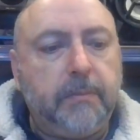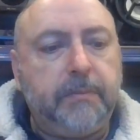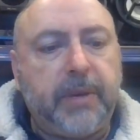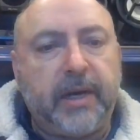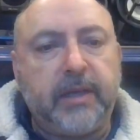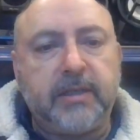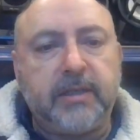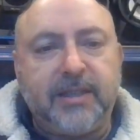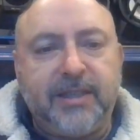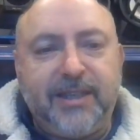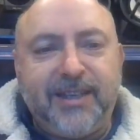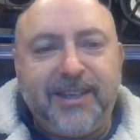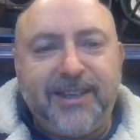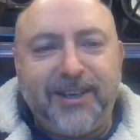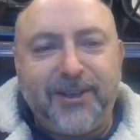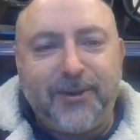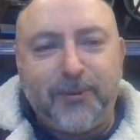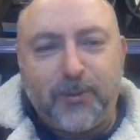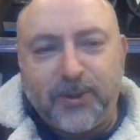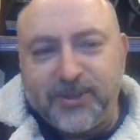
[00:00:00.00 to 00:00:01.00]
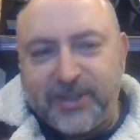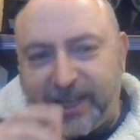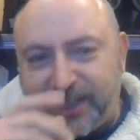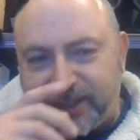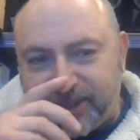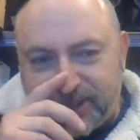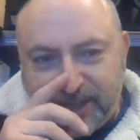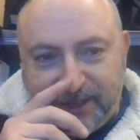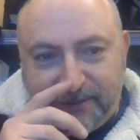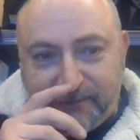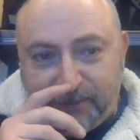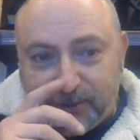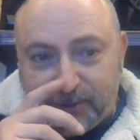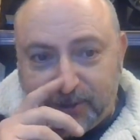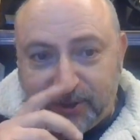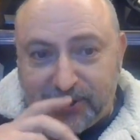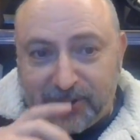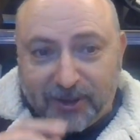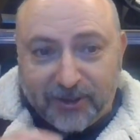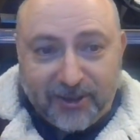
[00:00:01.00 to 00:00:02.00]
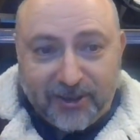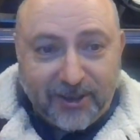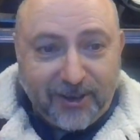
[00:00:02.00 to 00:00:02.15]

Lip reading: But it was actually for not